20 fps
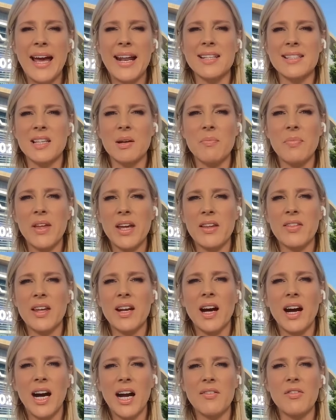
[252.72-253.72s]
And it's something
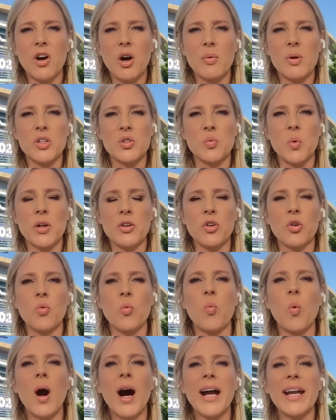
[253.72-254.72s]
that I've always
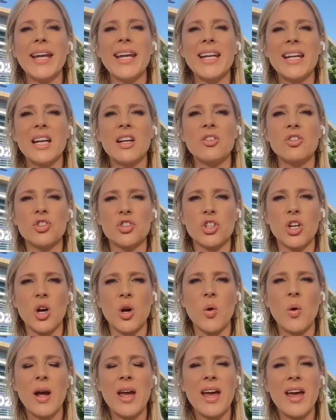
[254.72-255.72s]
wondered why he didn't
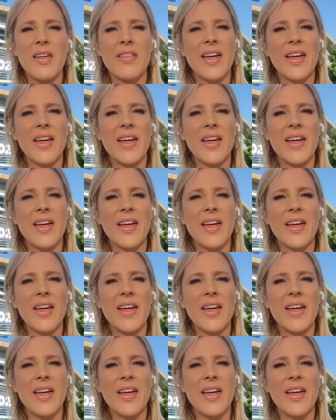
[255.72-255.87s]
show